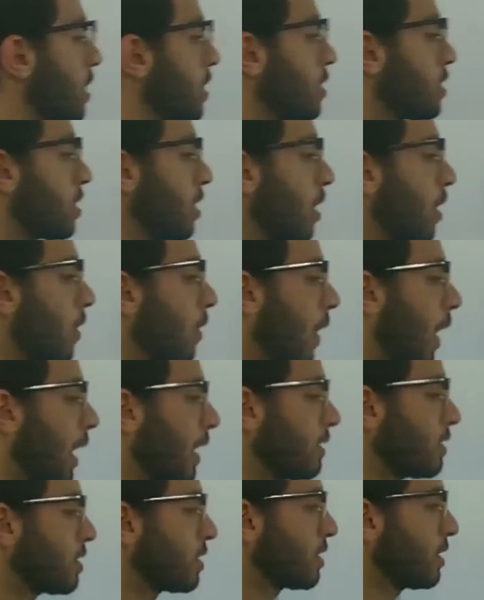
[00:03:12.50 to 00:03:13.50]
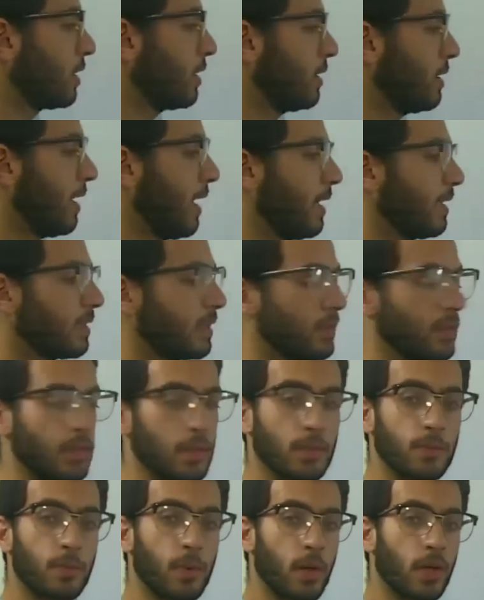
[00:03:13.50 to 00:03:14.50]
So oxygen takes
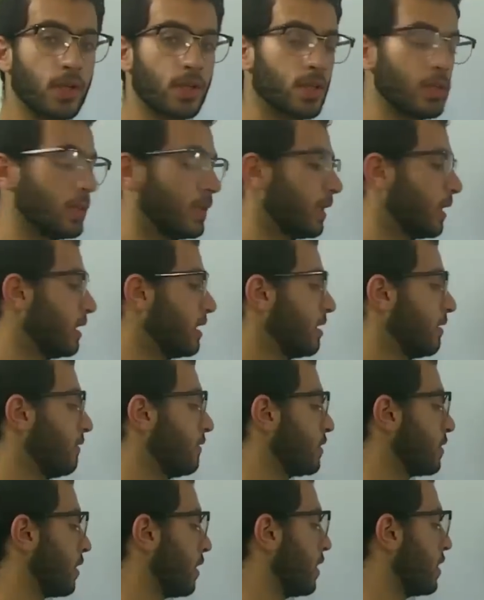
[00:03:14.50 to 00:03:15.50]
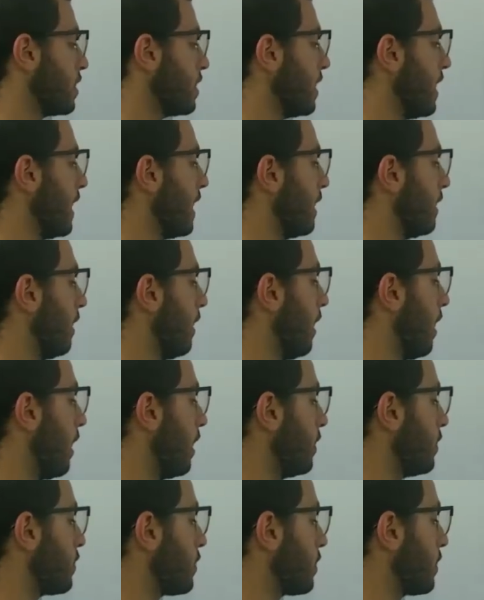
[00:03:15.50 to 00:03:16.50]
this partial negative charge and
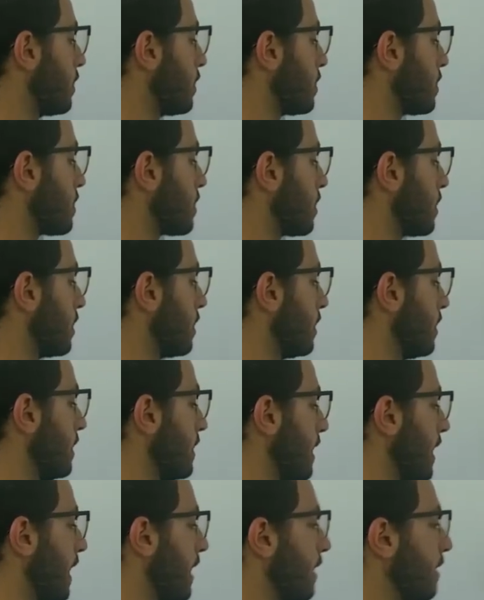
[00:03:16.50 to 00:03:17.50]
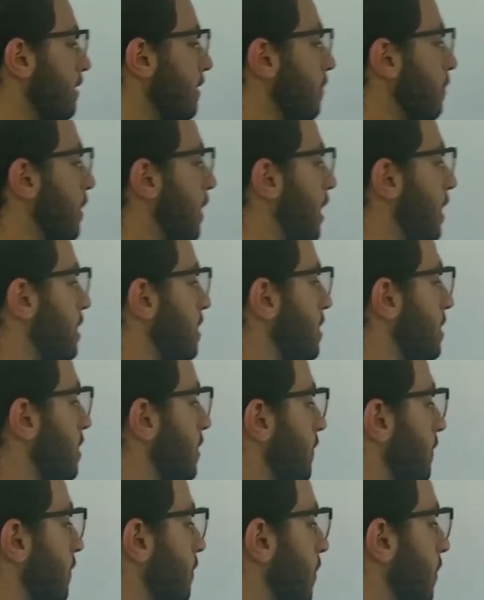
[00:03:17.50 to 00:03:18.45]
hydrogens take the positive